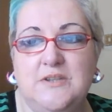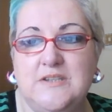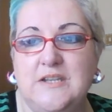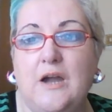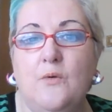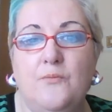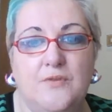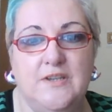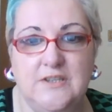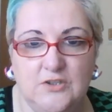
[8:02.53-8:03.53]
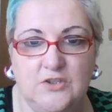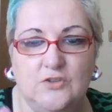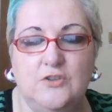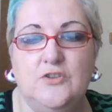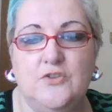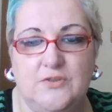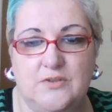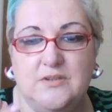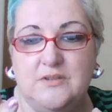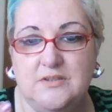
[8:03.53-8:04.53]
it, and hopefully you'll learn
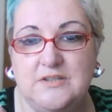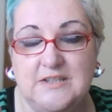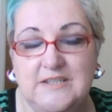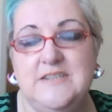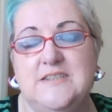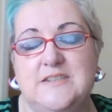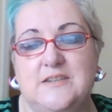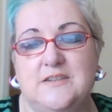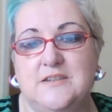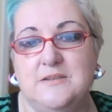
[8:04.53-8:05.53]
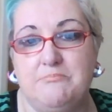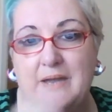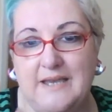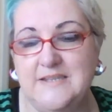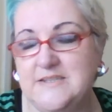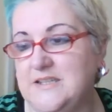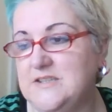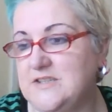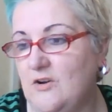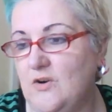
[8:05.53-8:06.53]
at least the
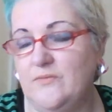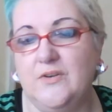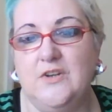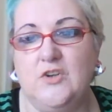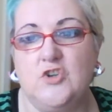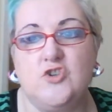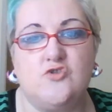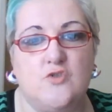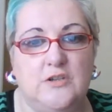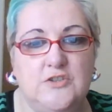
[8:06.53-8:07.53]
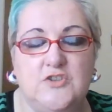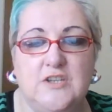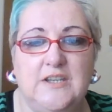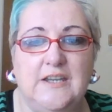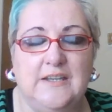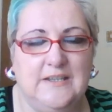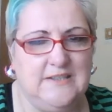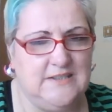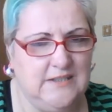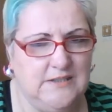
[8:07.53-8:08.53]
basics of astrology, and
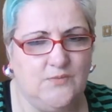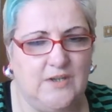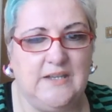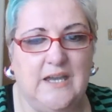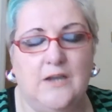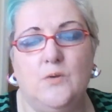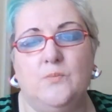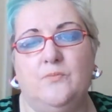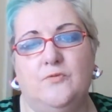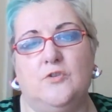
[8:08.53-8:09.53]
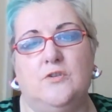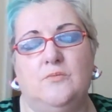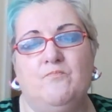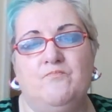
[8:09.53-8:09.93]
it is very helpful